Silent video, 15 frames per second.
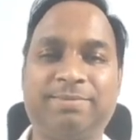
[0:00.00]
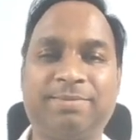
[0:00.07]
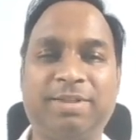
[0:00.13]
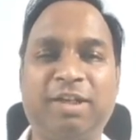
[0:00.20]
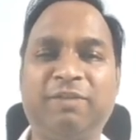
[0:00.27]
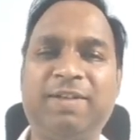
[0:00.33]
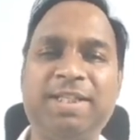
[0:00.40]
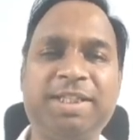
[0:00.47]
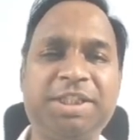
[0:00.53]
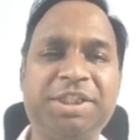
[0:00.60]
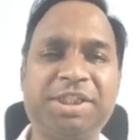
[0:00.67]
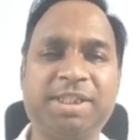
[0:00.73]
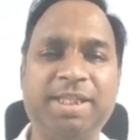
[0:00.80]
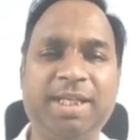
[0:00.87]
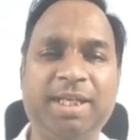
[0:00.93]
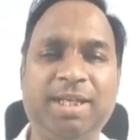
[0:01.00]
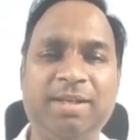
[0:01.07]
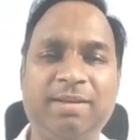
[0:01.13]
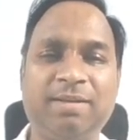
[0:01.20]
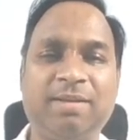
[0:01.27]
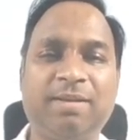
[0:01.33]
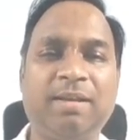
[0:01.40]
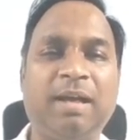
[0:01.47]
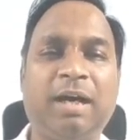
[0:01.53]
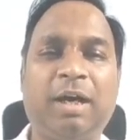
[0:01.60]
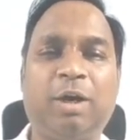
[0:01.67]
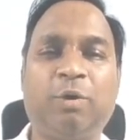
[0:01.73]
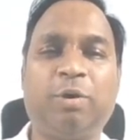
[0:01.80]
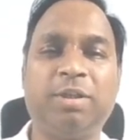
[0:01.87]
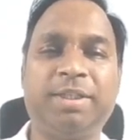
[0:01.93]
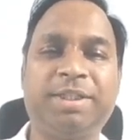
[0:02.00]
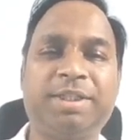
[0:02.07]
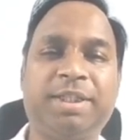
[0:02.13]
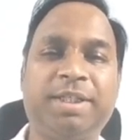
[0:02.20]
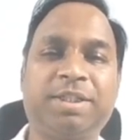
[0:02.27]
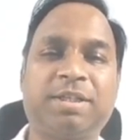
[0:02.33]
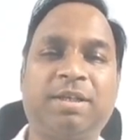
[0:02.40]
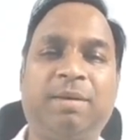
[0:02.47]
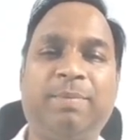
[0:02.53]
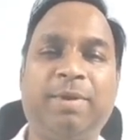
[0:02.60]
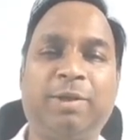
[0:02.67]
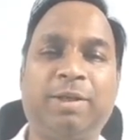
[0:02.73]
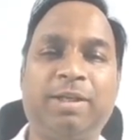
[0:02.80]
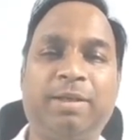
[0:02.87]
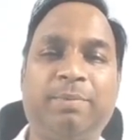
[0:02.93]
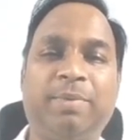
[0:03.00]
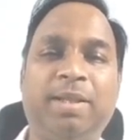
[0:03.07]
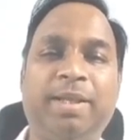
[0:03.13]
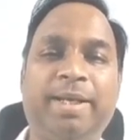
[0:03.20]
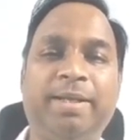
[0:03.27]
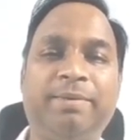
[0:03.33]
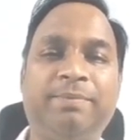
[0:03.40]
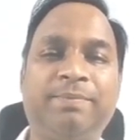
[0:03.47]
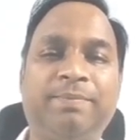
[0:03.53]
Now we'll just see how all these things come on the number line.